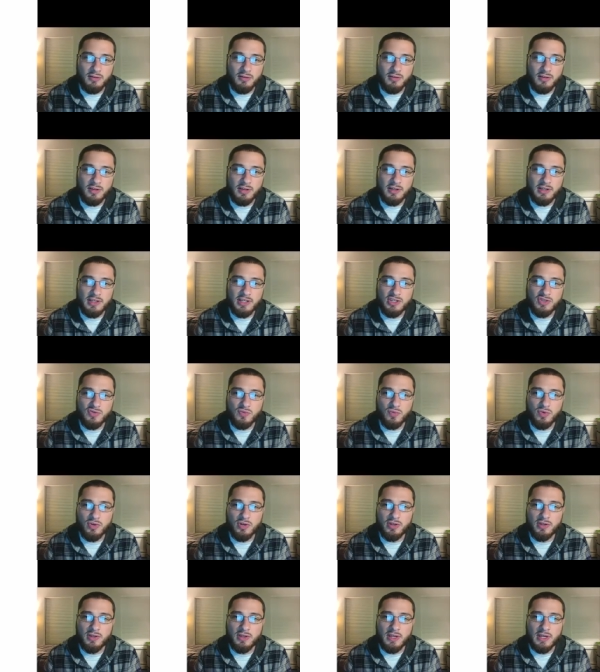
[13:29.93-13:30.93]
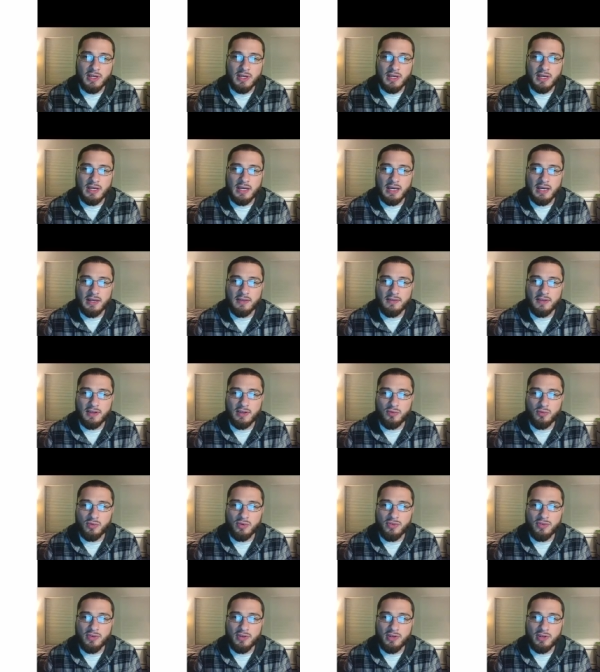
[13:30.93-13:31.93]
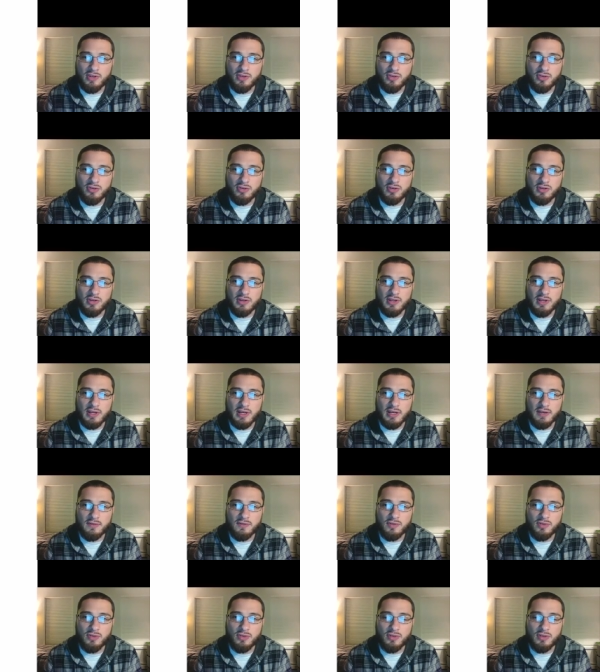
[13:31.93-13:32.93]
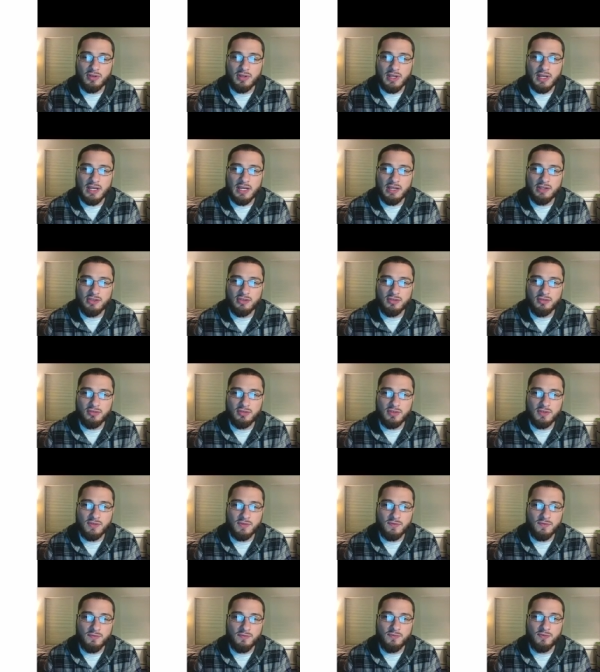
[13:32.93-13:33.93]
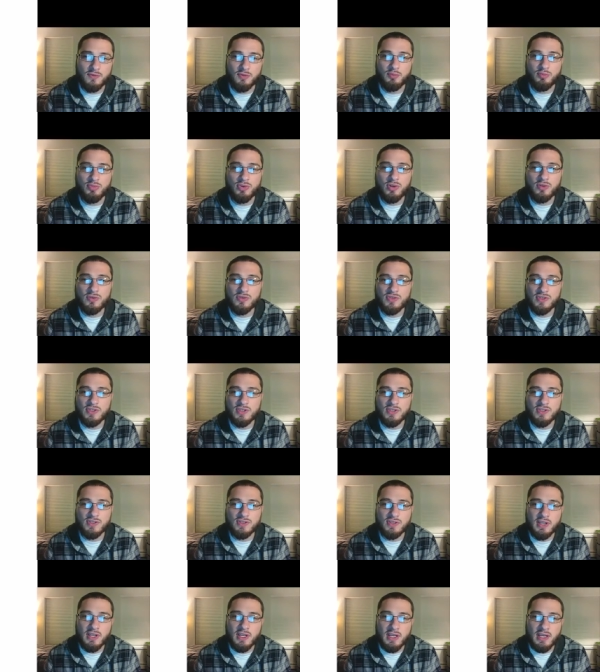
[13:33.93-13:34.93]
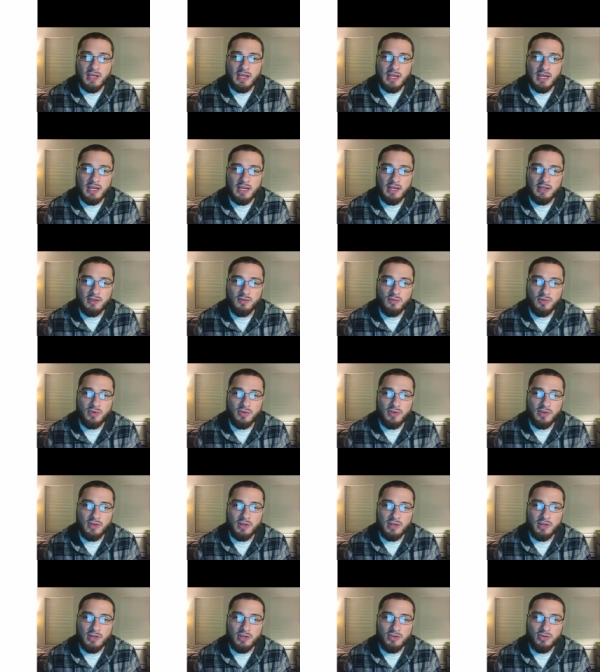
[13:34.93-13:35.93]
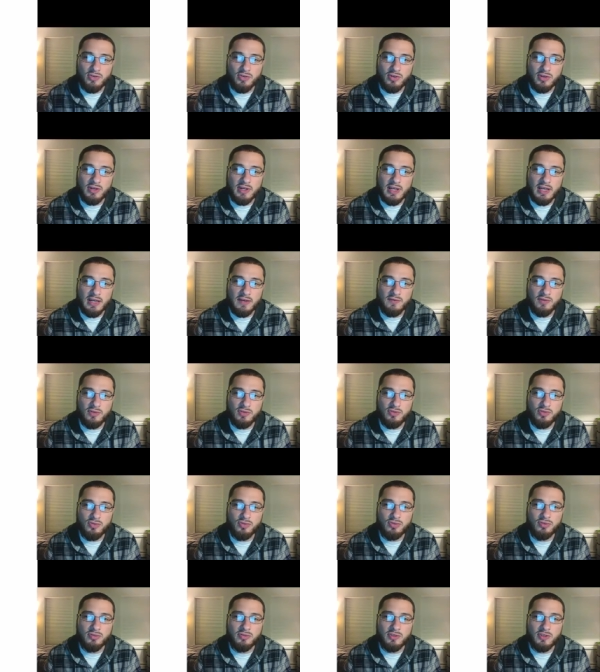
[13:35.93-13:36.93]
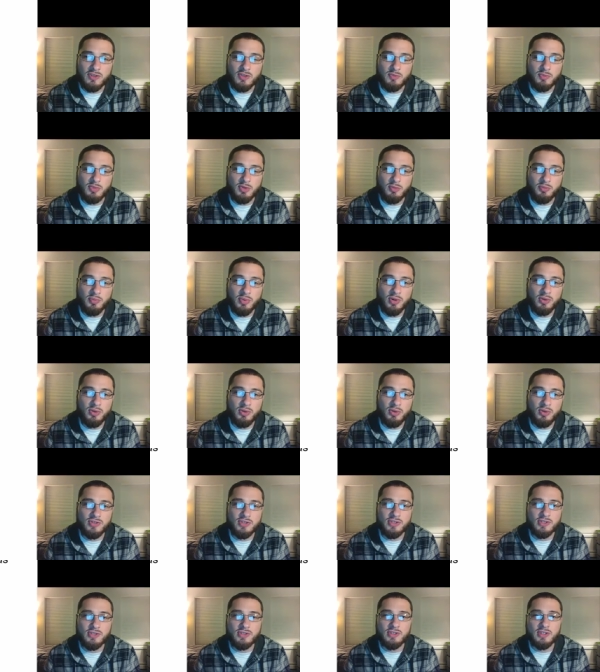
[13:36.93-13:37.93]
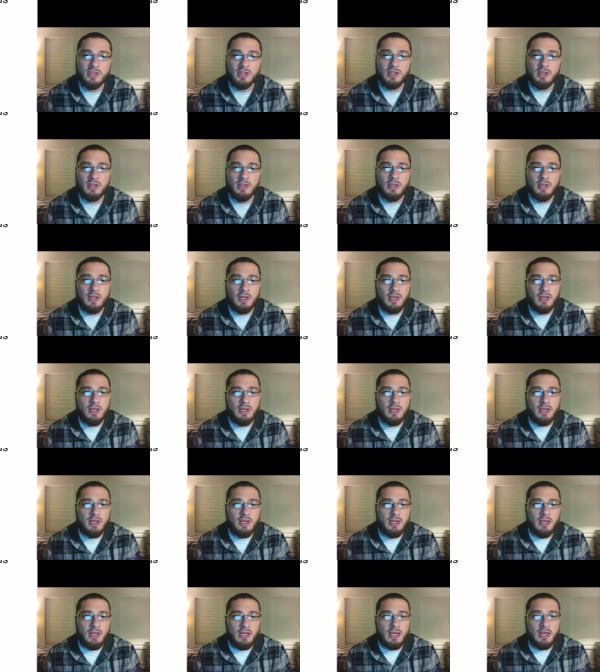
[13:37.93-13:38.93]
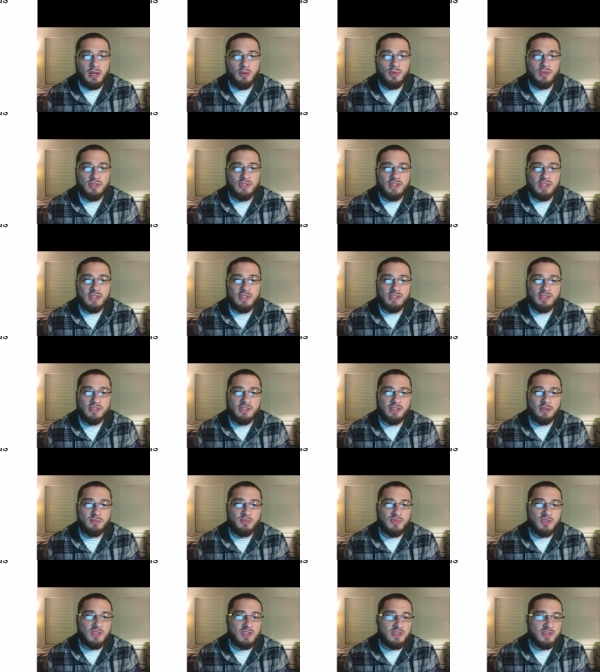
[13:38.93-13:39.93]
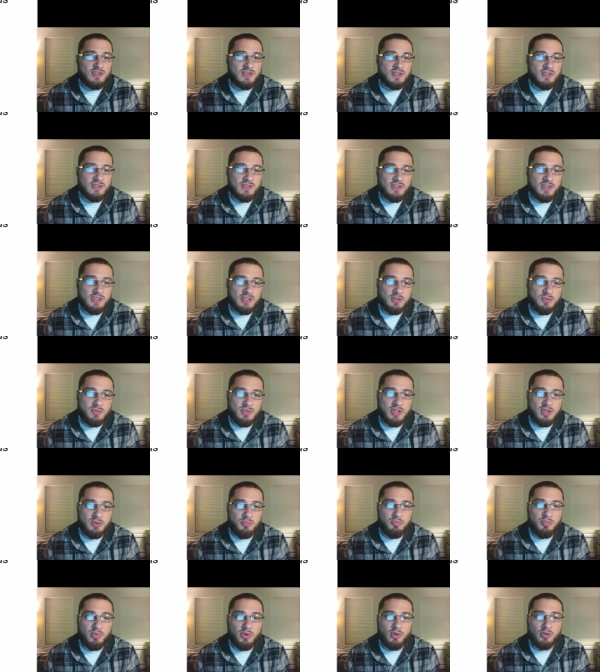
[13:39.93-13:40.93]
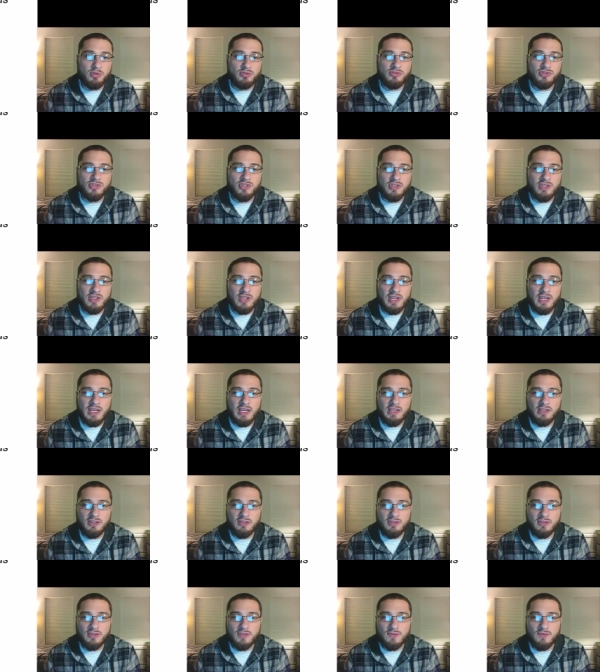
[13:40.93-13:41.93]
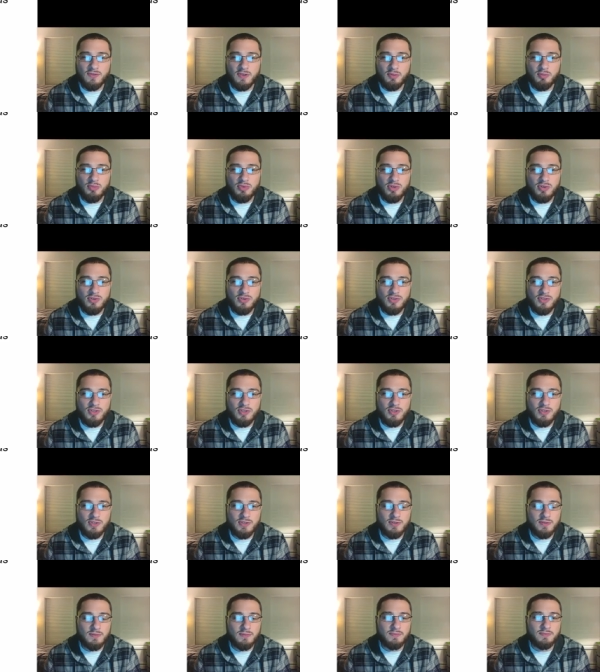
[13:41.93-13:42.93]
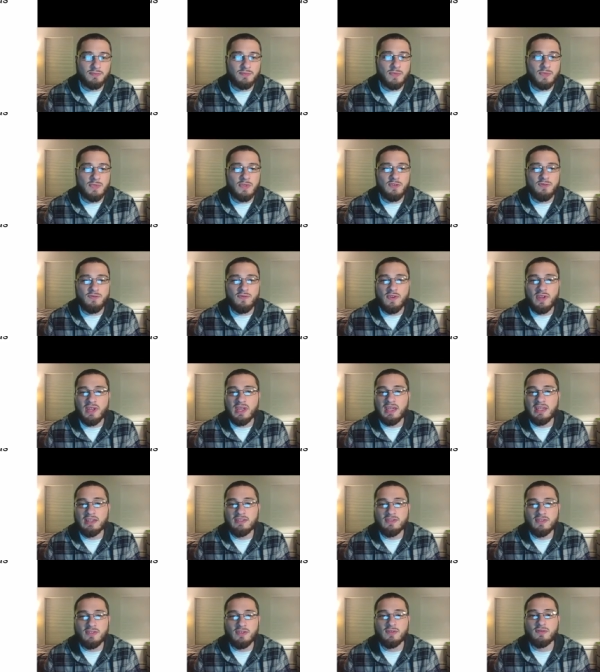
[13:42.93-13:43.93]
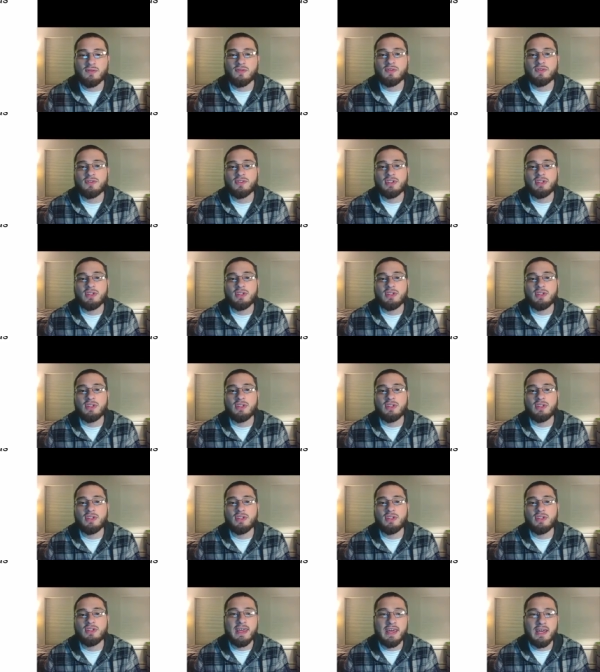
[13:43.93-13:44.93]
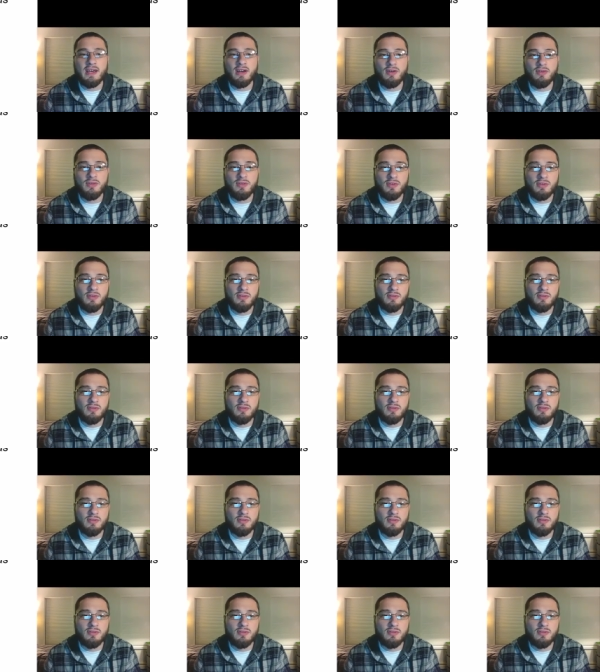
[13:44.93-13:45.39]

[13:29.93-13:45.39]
on each one, and then within it you're going to have your annulus fibrosus, and within it you're going to have your nucleus pulposus. And we see a slip disc is going to be a bulge in the annulus fibrosus, invades the vertebral canal.